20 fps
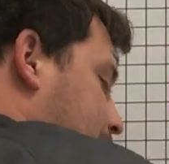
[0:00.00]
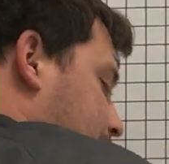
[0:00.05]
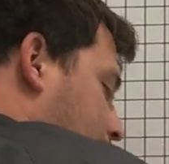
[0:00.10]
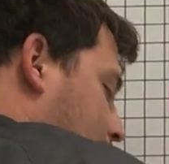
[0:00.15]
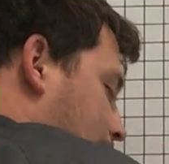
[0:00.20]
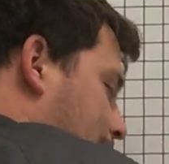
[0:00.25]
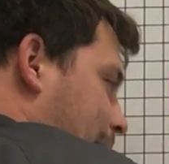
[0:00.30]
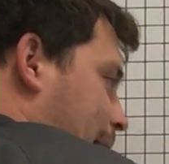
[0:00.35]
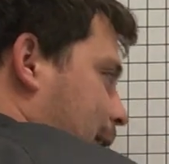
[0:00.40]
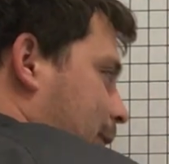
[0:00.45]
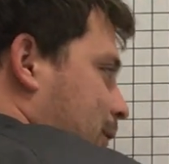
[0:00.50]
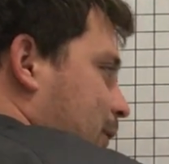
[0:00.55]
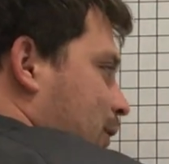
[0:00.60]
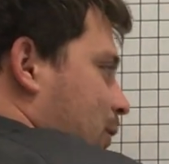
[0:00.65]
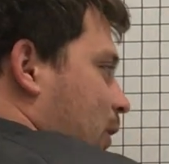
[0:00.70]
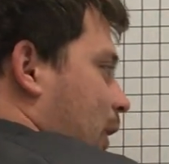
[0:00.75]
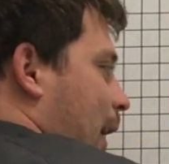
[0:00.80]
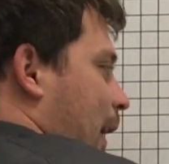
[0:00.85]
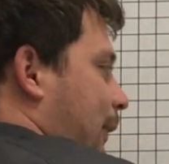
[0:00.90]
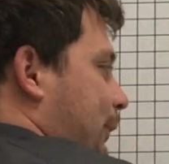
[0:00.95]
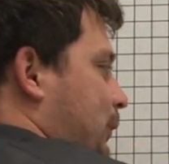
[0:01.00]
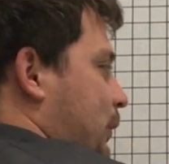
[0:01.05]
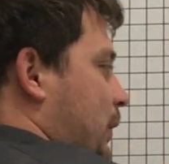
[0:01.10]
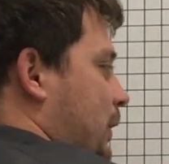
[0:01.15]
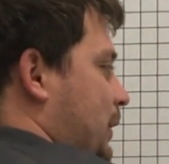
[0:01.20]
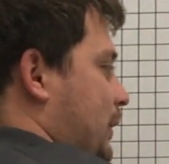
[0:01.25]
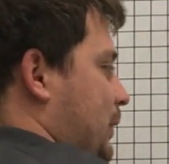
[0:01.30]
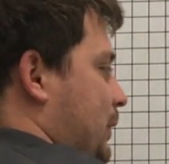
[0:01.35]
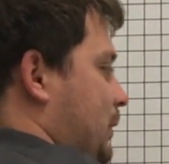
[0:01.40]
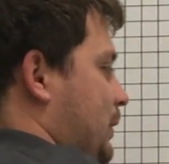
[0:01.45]
I have to graph
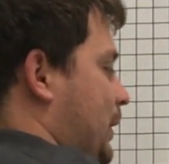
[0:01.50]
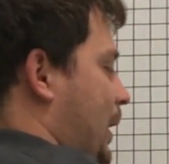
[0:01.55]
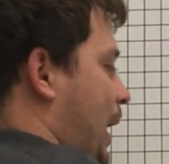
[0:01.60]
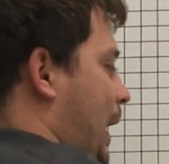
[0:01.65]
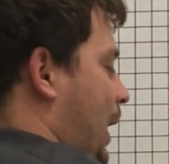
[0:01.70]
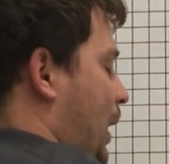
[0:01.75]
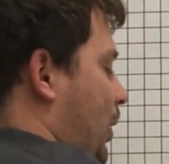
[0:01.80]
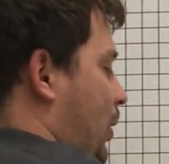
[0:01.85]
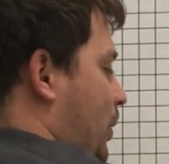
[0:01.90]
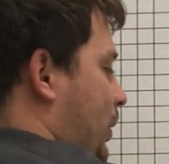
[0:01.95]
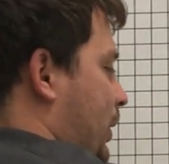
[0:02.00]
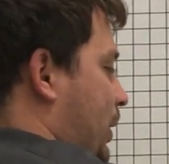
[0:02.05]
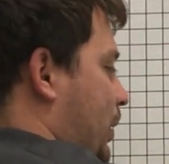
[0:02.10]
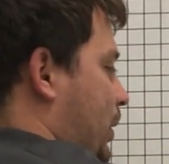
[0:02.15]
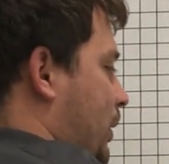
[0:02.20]
these. Now,